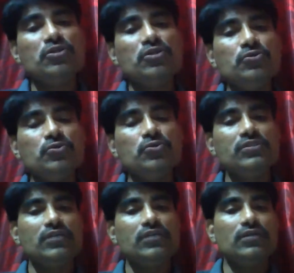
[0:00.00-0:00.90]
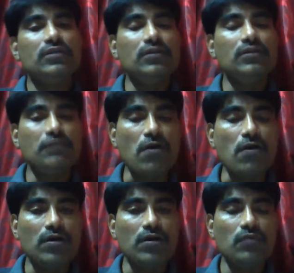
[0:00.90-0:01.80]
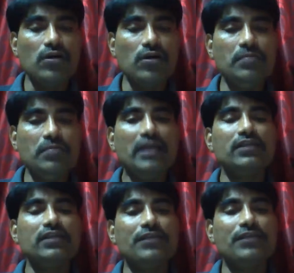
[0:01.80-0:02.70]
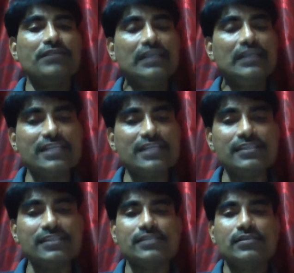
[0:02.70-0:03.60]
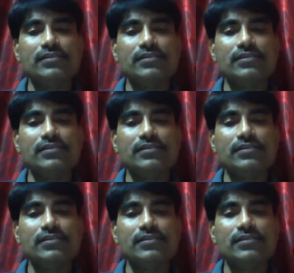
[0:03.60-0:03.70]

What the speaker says: to use the verb in different tenses,